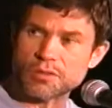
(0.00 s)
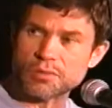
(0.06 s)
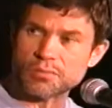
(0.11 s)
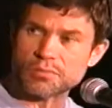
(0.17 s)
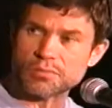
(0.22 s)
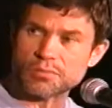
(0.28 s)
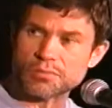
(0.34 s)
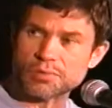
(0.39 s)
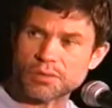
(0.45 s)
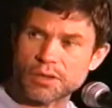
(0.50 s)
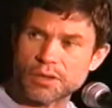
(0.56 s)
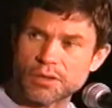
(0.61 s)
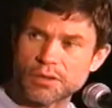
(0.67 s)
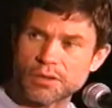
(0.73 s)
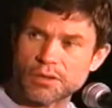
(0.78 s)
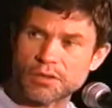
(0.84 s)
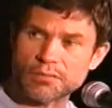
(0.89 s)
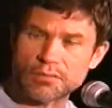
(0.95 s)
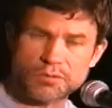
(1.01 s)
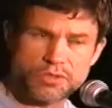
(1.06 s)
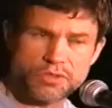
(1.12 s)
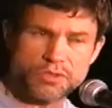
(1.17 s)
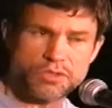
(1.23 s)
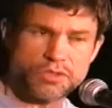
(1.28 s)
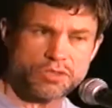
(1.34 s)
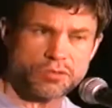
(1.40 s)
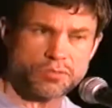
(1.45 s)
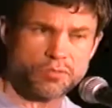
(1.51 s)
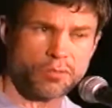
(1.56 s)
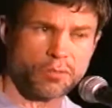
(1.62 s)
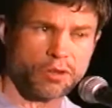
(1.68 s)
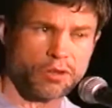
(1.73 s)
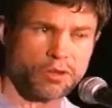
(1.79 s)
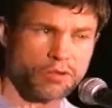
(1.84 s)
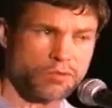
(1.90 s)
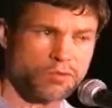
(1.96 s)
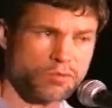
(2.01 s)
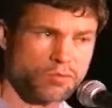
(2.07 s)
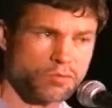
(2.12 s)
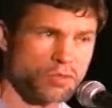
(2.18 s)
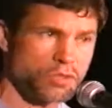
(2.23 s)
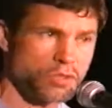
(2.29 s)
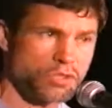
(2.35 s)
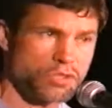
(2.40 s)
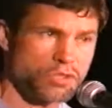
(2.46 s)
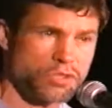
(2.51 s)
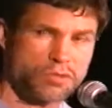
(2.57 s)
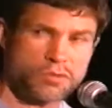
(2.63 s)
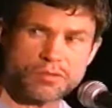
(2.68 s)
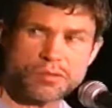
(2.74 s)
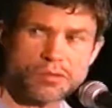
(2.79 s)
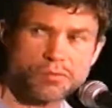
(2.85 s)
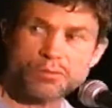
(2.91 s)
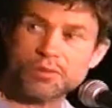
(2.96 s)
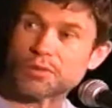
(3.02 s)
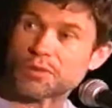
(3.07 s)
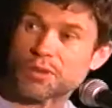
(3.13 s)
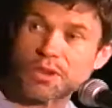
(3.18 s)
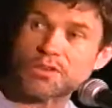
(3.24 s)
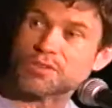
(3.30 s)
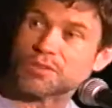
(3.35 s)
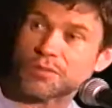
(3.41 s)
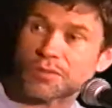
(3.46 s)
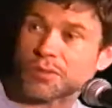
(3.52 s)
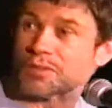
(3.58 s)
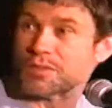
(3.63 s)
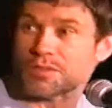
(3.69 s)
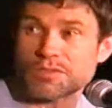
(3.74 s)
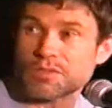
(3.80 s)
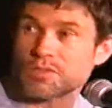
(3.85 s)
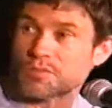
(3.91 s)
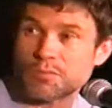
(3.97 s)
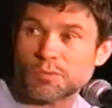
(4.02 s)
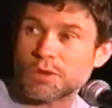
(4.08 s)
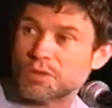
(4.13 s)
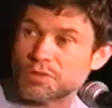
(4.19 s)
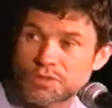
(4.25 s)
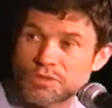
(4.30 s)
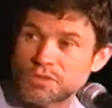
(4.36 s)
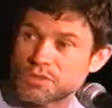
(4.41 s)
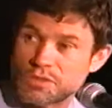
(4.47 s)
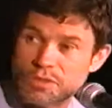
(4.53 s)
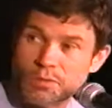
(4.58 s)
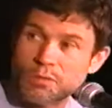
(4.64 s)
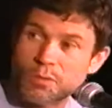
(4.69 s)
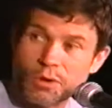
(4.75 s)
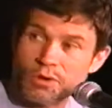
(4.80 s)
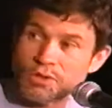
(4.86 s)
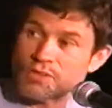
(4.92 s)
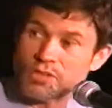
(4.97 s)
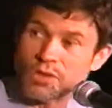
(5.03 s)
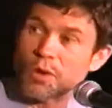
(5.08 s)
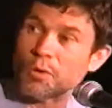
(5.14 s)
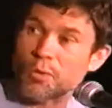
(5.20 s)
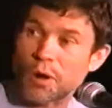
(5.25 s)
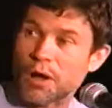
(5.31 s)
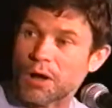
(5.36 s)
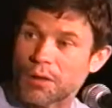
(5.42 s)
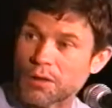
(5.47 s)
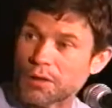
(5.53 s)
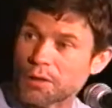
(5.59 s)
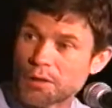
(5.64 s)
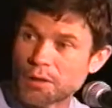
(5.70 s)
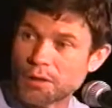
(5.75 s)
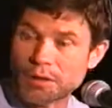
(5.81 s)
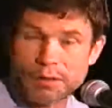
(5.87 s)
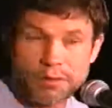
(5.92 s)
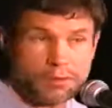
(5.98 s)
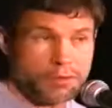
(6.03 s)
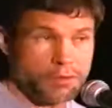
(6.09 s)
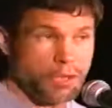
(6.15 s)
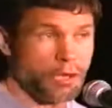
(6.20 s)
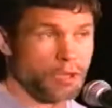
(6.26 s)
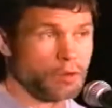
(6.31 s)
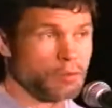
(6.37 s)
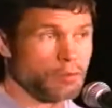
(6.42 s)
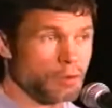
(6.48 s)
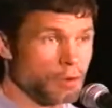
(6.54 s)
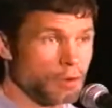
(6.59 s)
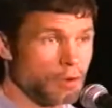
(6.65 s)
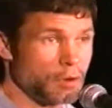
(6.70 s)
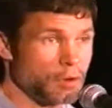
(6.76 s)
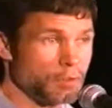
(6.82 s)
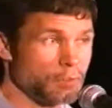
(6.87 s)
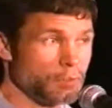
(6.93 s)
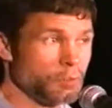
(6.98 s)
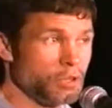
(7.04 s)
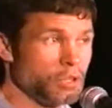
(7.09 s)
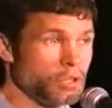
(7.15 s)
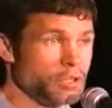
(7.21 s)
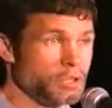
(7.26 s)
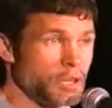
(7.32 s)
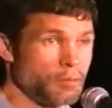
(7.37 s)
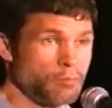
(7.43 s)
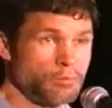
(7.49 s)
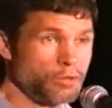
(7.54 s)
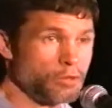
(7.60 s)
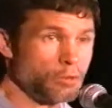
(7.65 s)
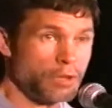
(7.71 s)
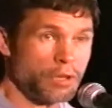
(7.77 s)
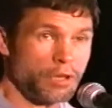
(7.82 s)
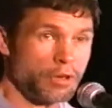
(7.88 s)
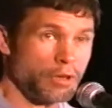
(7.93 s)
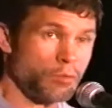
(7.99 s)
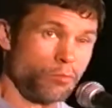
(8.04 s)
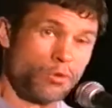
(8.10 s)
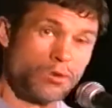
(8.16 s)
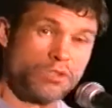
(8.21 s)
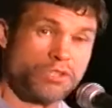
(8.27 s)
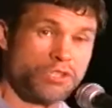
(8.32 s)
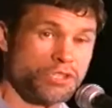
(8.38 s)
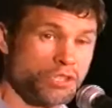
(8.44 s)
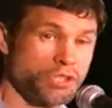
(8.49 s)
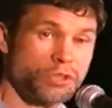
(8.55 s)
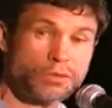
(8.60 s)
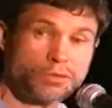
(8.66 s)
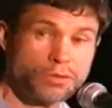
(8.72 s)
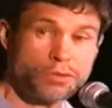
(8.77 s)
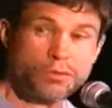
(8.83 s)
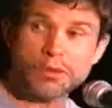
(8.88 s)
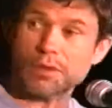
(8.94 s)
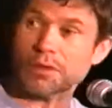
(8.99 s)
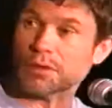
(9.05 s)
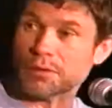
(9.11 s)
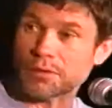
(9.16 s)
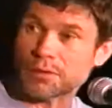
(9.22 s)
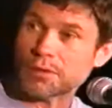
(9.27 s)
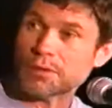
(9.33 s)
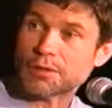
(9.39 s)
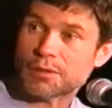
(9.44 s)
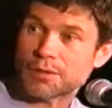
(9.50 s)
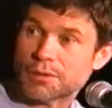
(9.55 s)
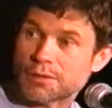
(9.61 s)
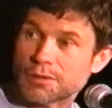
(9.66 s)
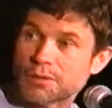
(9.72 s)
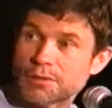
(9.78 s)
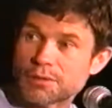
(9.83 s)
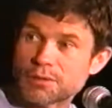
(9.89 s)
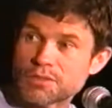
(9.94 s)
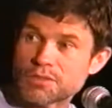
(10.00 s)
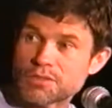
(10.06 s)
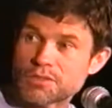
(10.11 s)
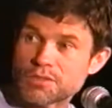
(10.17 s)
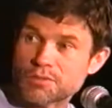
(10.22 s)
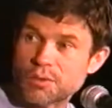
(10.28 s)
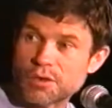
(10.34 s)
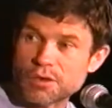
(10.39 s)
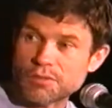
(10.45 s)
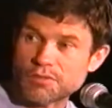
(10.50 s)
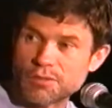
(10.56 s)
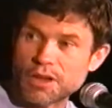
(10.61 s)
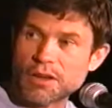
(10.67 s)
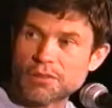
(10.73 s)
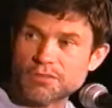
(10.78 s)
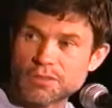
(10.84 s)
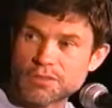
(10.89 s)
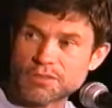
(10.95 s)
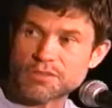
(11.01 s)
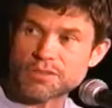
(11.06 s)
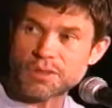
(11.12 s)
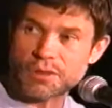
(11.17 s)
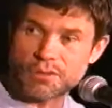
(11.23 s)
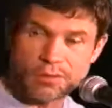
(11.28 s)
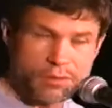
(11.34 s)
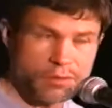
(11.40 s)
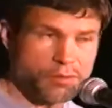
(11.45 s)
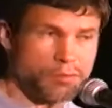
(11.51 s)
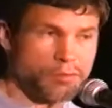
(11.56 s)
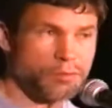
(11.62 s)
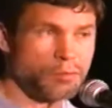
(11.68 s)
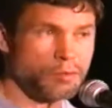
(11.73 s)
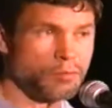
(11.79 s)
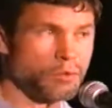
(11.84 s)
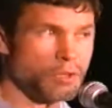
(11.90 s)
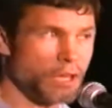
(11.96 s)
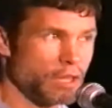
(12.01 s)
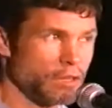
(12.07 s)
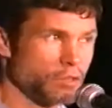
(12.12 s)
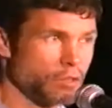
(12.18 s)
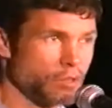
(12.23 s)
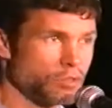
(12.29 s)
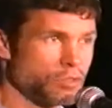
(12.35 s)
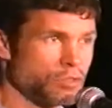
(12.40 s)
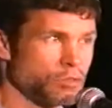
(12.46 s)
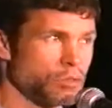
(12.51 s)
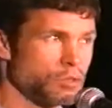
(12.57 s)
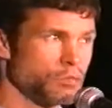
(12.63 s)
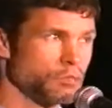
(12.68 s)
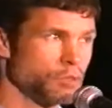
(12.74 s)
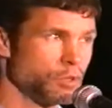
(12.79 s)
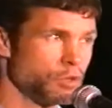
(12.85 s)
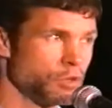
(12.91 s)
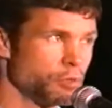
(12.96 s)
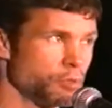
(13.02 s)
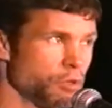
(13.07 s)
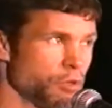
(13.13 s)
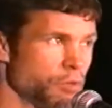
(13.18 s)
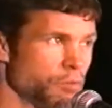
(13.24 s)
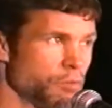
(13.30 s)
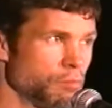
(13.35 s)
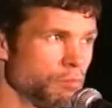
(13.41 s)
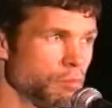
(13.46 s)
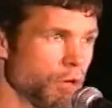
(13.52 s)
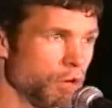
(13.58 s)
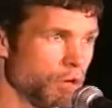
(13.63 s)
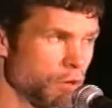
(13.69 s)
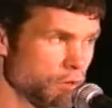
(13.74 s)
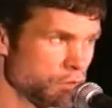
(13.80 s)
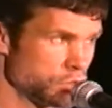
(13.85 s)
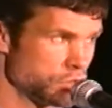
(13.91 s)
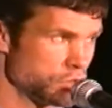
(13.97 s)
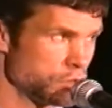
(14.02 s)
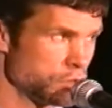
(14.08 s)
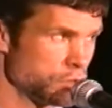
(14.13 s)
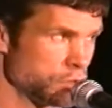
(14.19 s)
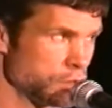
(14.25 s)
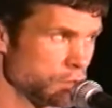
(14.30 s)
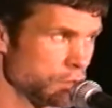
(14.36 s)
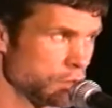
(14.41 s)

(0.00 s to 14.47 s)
and played, and it was just one of those instant communication things. It's just one of those things that worked so well that we kept doing it, and we're still doing it. It's 25 years now. We had a little tour of Europe in March, and